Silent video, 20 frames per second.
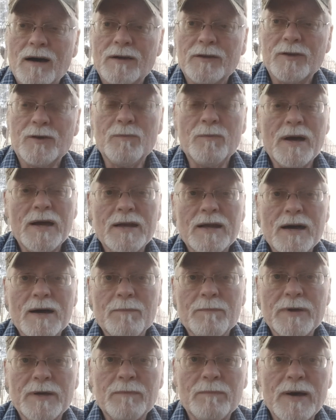you may
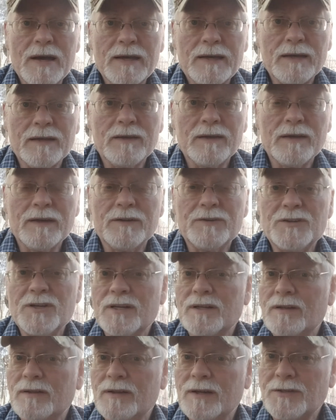not be making the
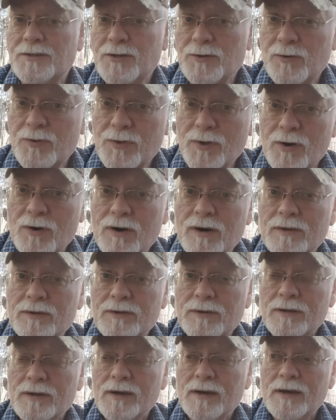agenda that you thought.
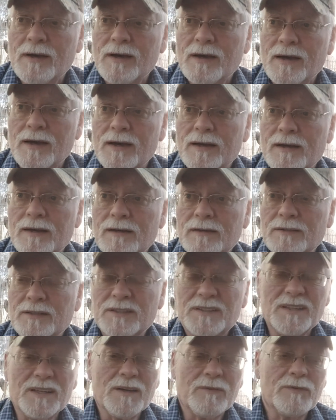And
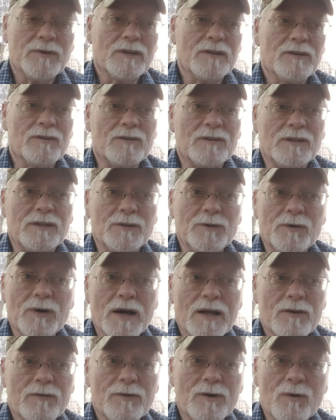just to give you a little clue,
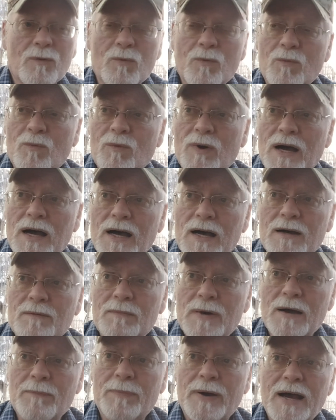I don't know
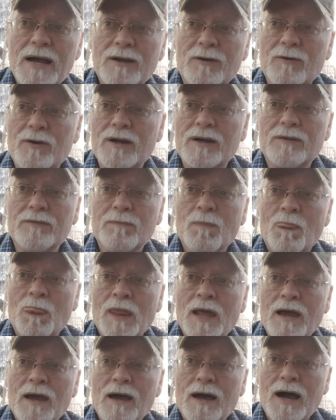my background.
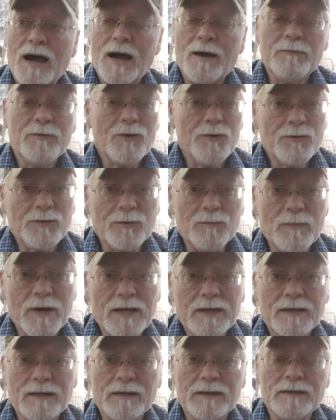I'm used to
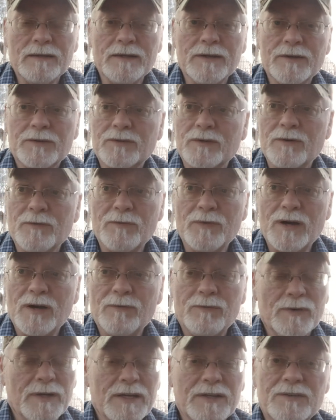making a list
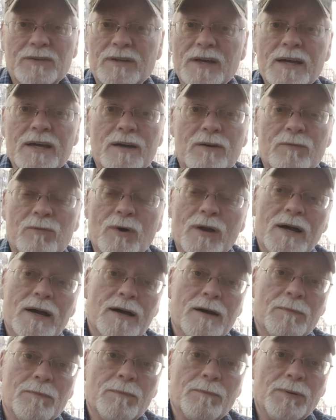of each day of what
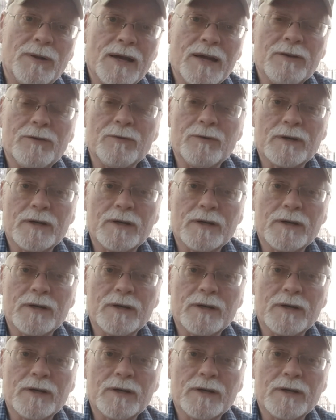I plan to